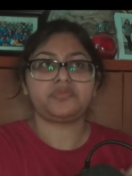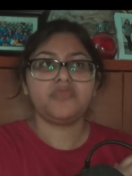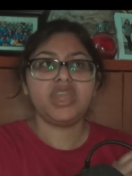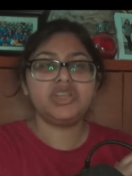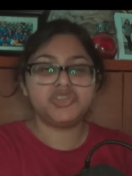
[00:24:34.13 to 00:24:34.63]

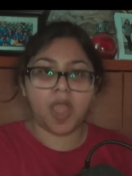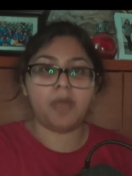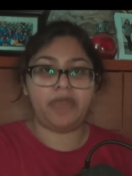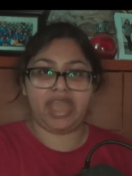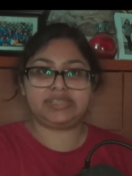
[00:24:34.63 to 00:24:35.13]

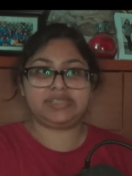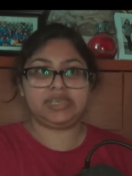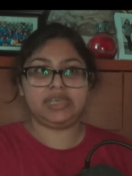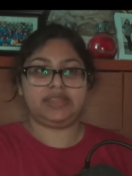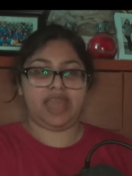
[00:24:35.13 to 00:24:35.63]
drawbacks
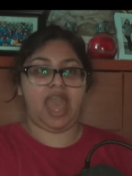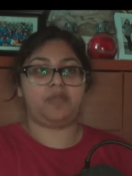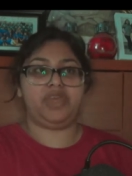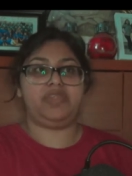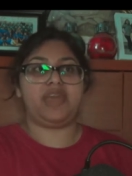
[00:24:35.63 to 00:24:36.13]
that
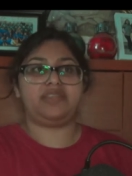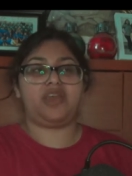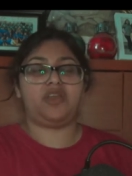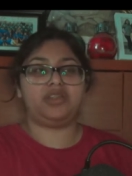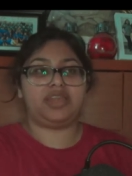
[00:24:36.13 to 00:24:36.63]
happen that
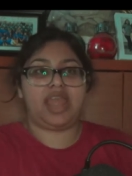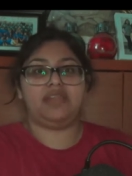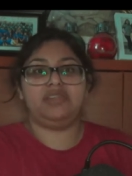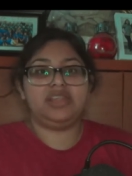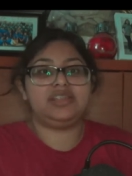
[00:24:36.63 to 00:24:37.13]
are, again,
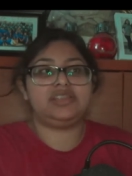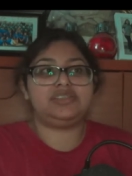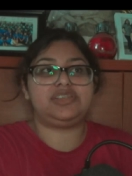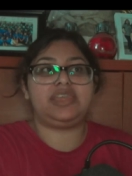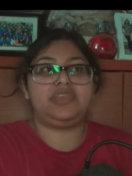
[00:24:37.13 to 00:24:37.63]
it's
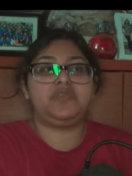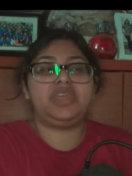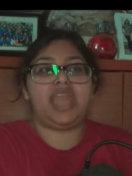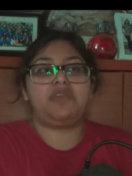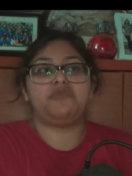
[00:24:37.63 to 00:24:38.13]
just like you
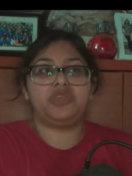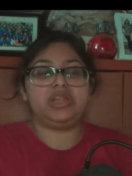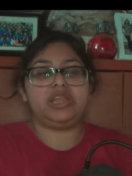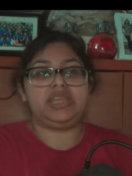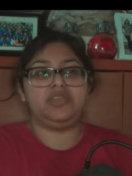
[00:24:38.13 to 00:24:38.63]
can't
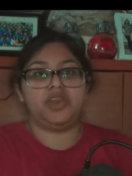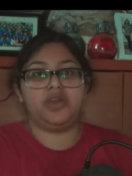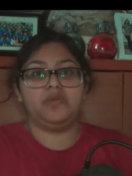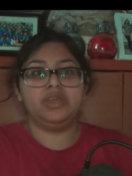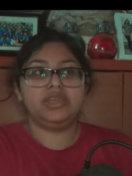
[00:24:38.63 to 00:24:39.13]
really, you know,
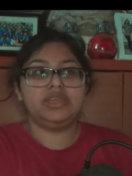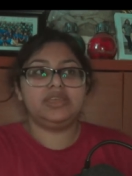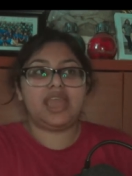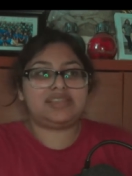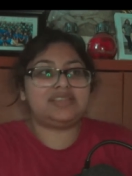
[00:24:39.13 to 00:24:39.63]

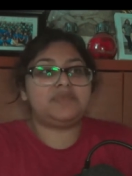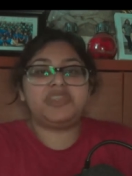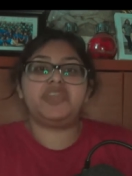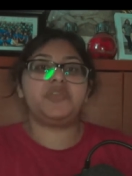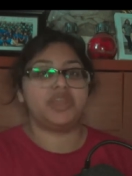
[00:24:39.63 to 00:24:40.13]
it's not something
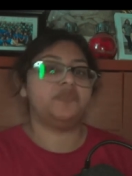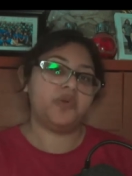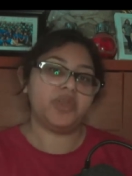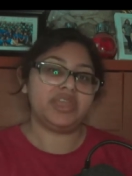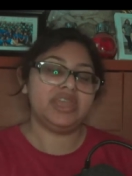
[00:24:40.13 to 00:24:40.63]
that you can
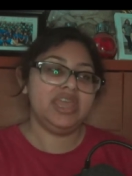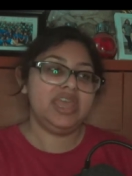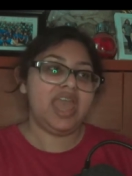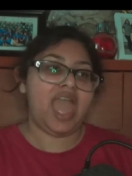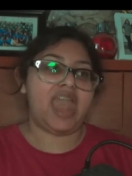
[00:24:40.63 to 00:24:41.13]
avoid.
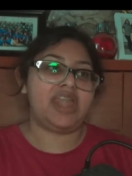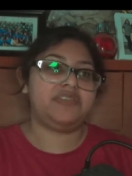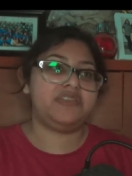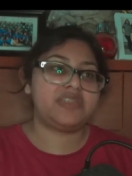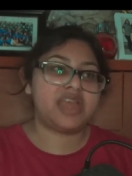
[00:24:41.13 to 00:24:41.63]
And I
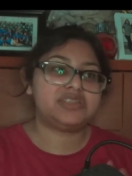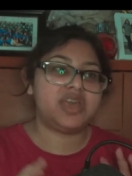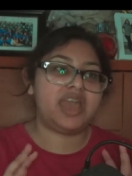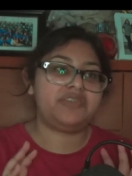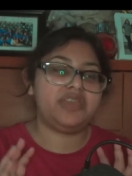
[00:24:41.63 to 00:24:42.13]
think
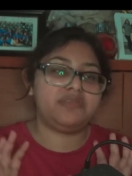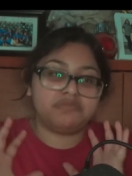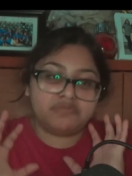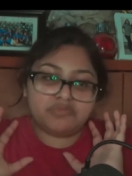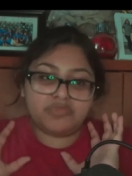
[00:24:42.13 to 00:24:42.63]
I think
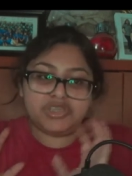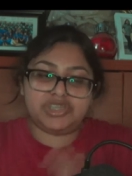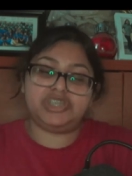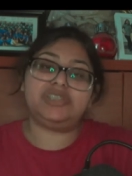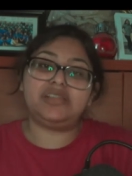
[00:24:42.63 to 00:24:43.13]

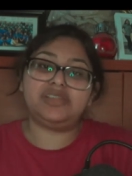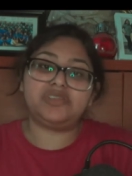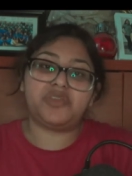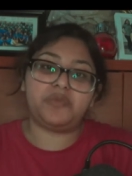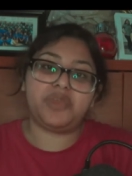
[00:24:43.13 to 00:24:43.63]
Chazelle does a
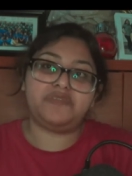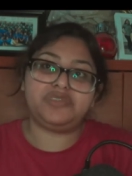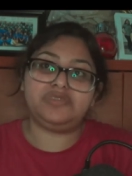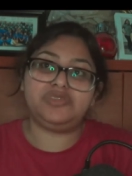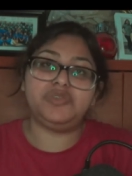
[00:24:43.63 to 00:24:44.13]
great way of
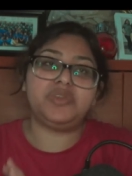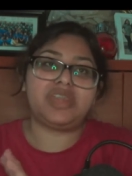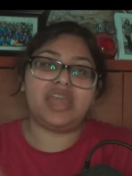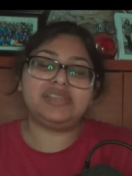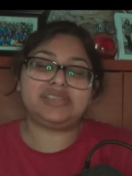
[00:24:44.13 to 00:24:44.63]
doing
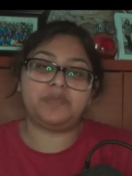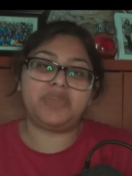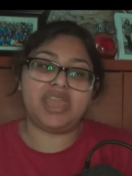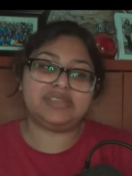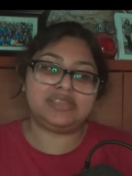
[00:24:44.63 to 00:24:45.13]
that in some
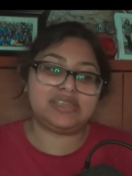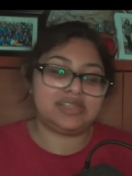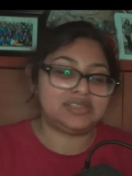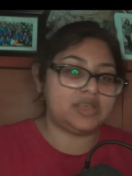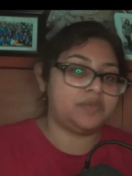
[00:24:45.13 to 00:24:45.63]
cases, and
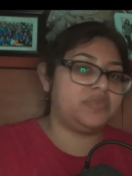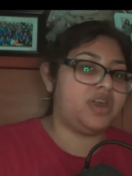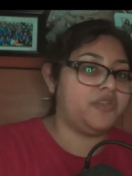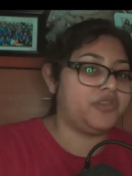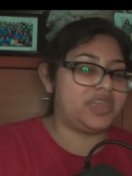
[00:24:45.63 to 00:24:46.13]
some
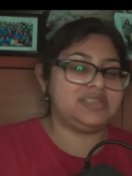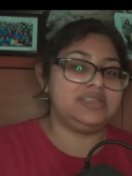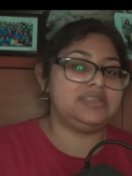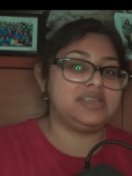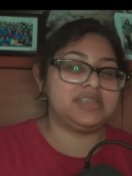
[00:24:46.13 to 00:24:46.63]
other cases he
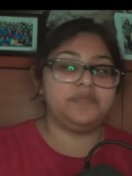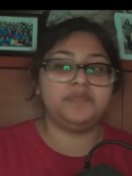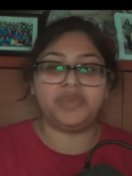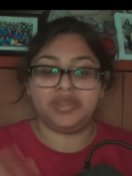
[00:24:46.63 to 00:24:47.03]
doesn't, but